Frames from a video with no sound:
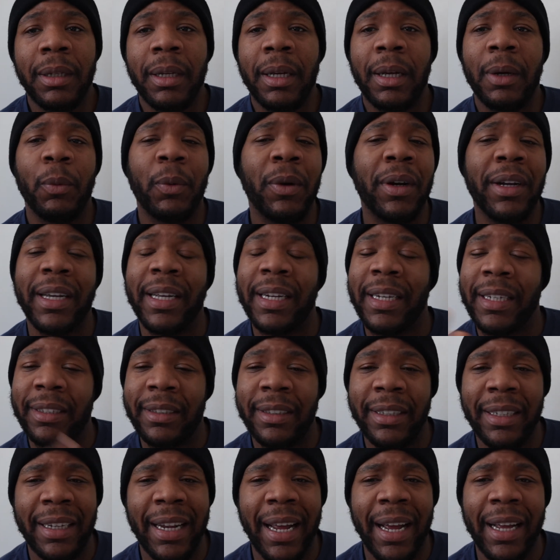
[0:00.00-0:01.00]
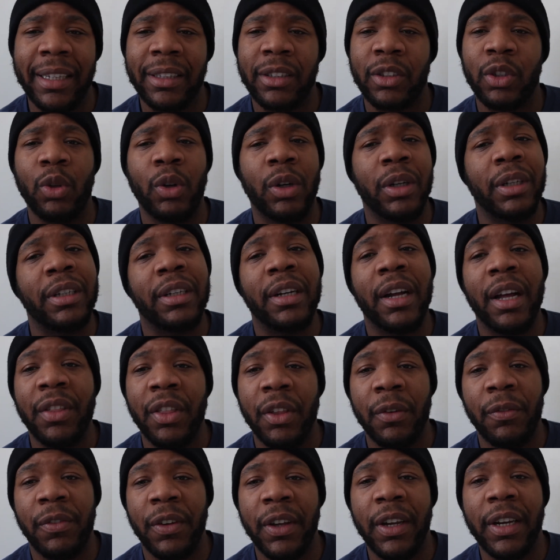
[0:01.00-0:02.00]
We'll get into that to
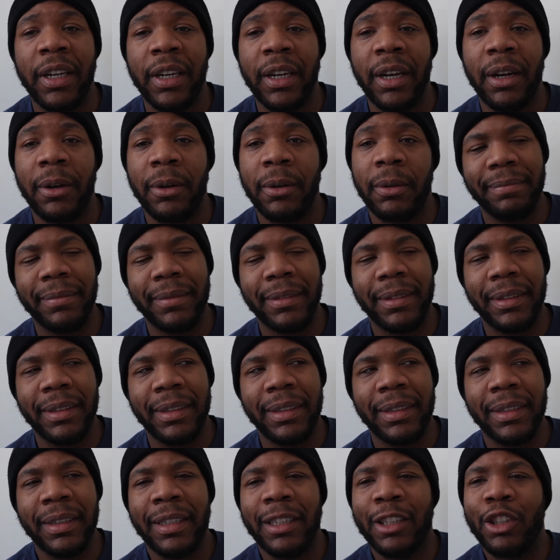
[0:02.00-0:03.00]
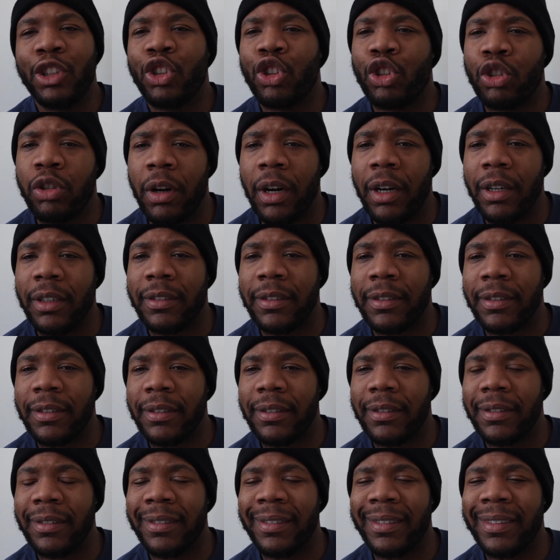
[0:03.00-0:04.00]
another video. Trucks,
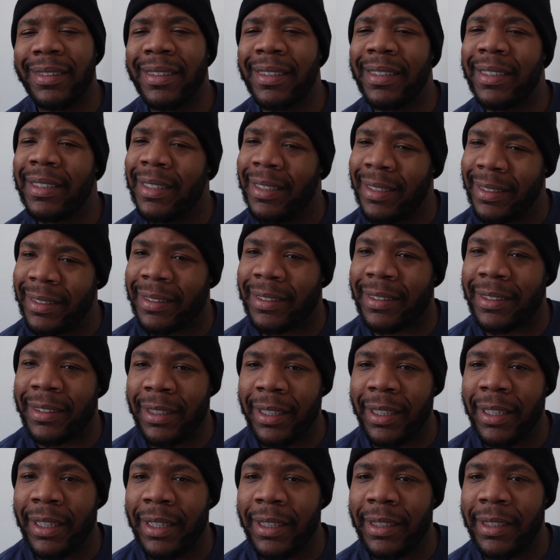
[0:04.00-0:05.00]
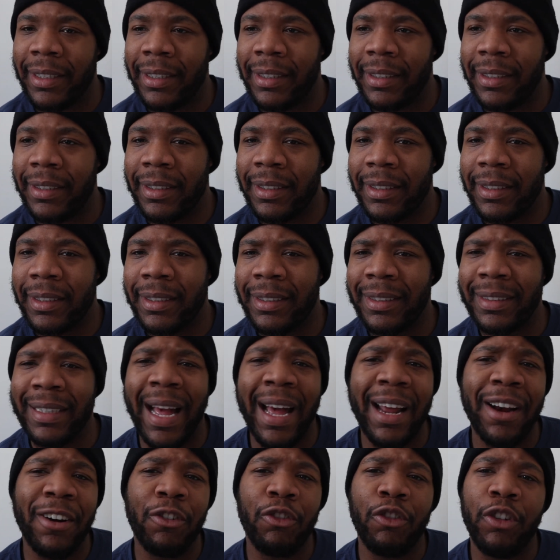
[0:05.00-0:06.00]
it's good.
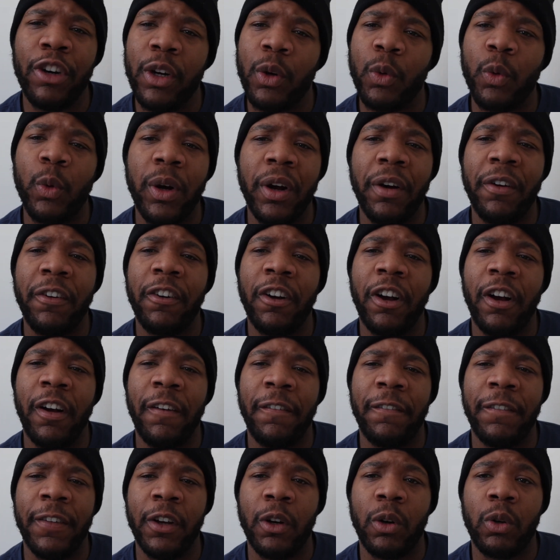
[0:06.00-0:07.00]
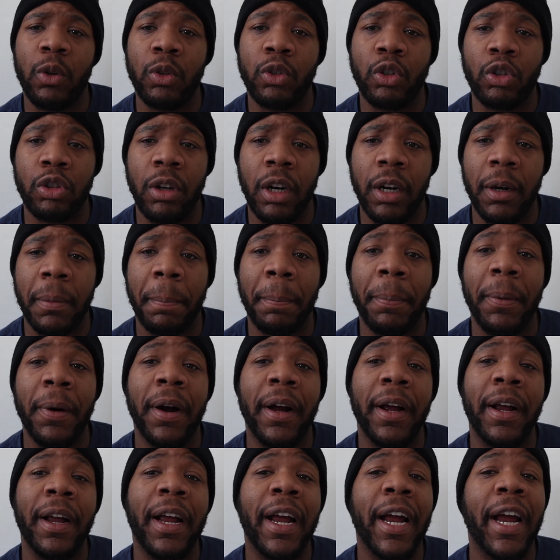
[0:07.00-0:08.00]
Not a real wheel vehicle truck,
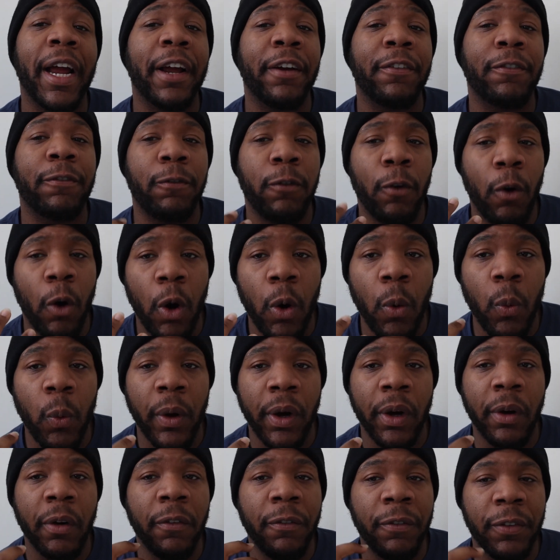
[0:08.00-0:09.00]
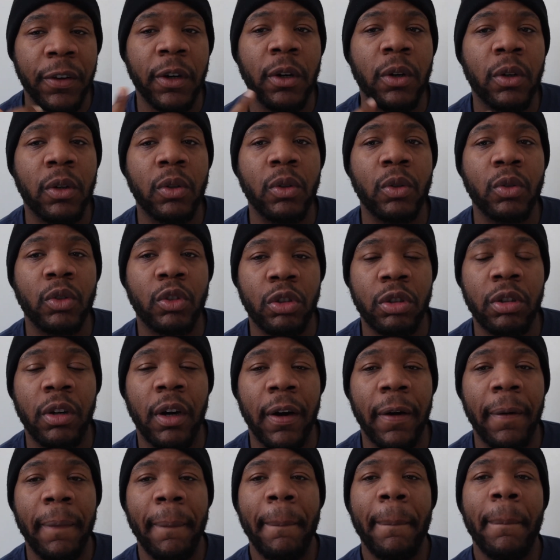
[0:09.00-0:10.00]
but a four wheel vehicle
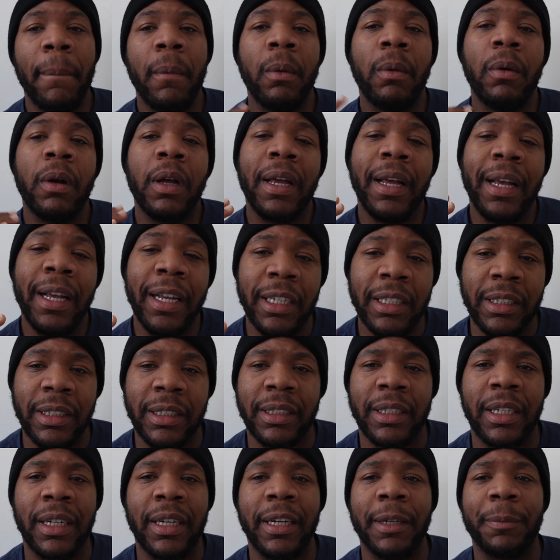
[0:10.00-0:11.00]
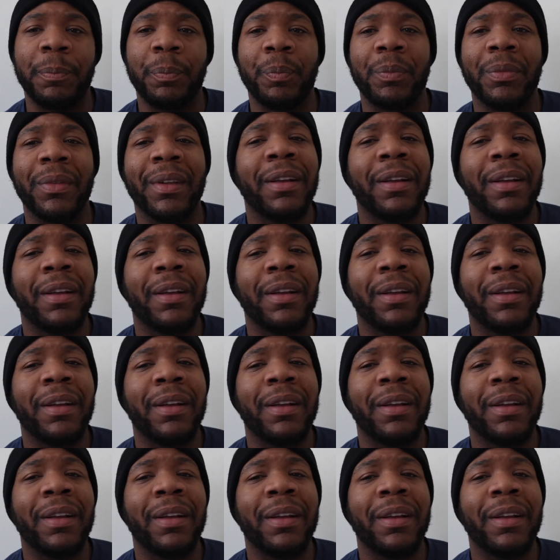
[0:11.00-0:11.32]
truck is good.